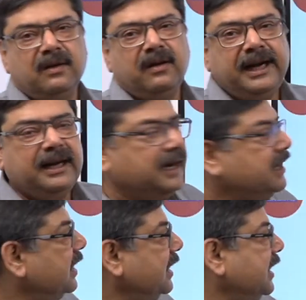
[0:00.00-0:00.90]
Alright,
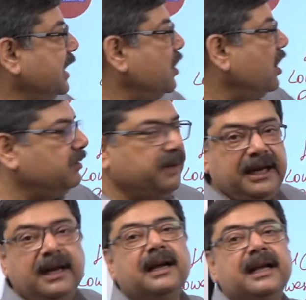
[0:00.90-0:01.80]
it cannot
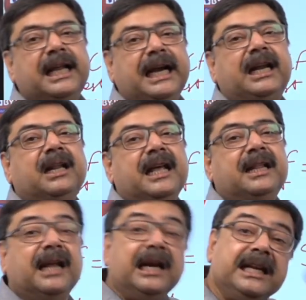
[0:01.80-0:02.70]
be greater than
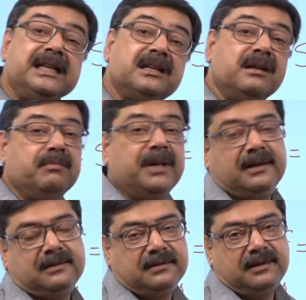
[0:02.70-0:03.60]
the least number.
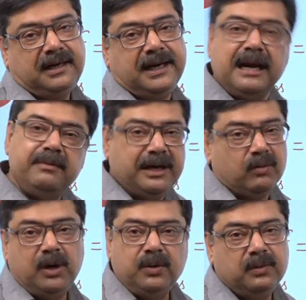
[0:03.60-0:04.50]
It can be
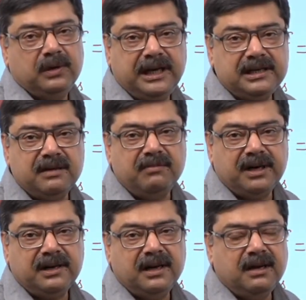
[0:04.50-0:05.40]
equal to least number,
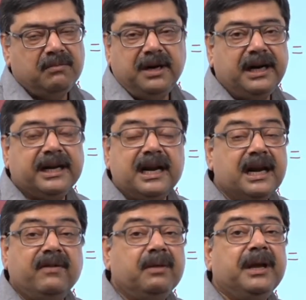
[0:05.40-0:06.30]
but it can
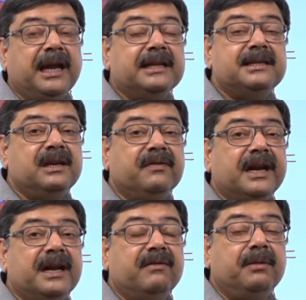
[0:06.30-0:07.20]
never be, HCF
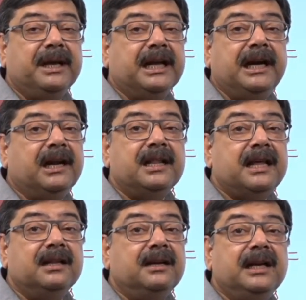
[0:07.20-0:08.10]
can never be greater than
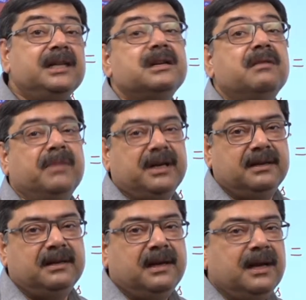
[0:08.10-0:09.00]
the least number.
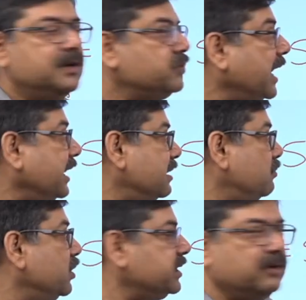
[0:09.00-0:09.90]
So at the
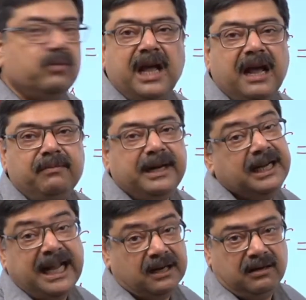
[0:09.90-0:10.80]
most it would have been
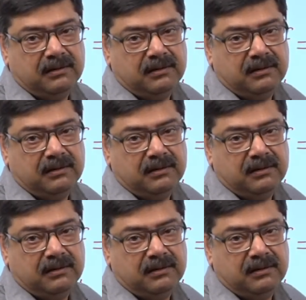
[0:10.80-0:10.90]
10.